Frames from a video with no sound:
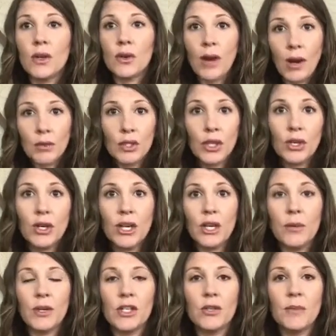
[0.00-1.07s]
the ground
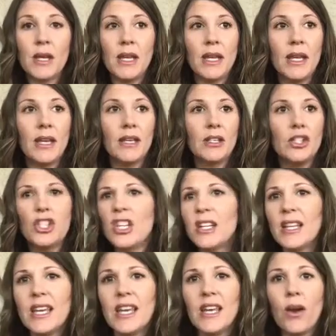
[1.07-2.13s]
turkey when you're making
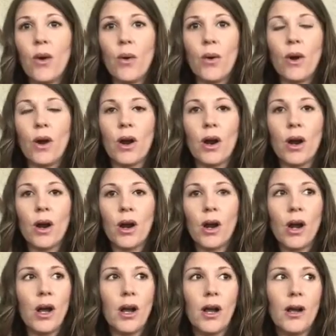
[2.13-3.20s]
chili or